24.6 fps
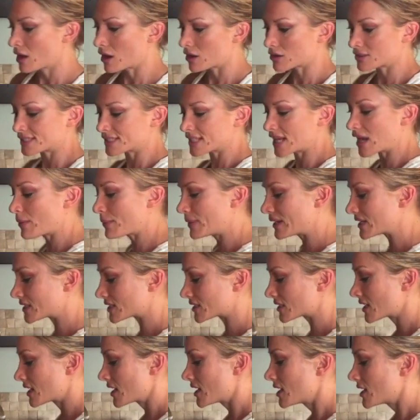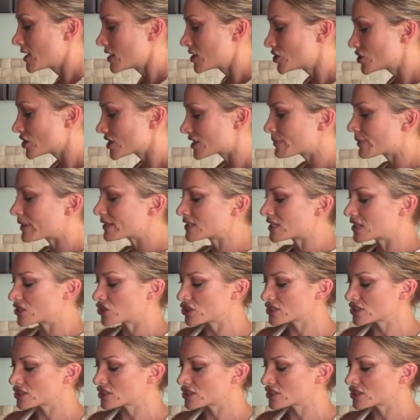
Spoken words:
our salmon is just about done.